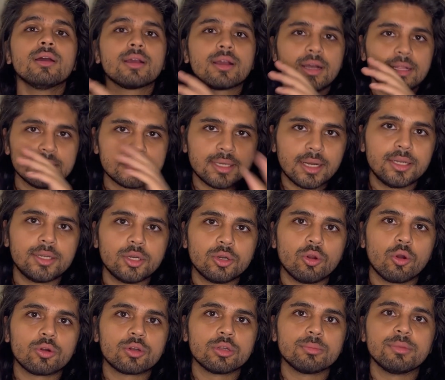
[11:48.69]
consult your
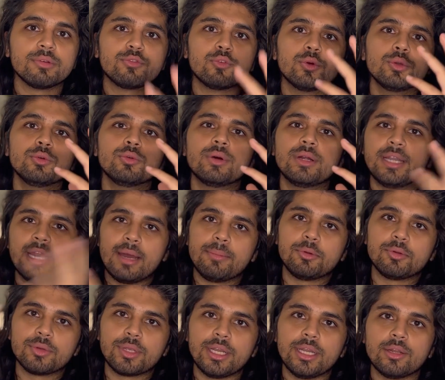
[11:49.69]
doctor before you adapt
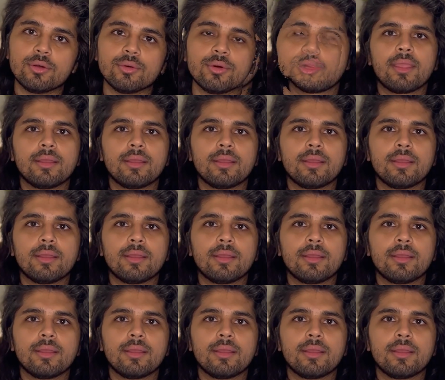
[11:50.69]
to keto.